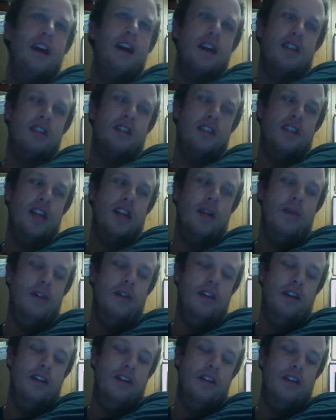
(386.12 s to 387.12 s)
actually type it
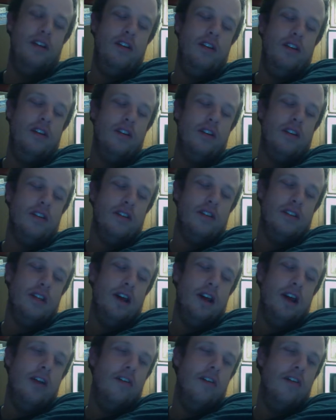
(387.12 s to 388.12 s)
in, because
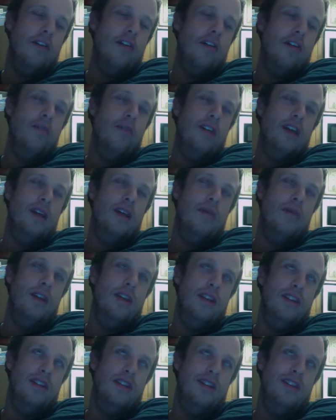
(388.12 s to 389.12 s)
I don't know what that
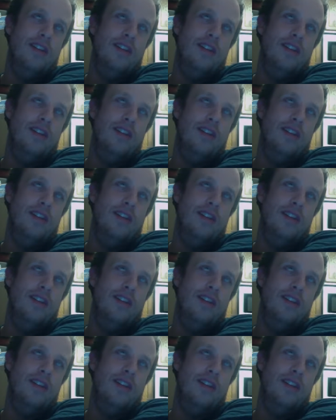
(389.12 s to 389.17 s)
means.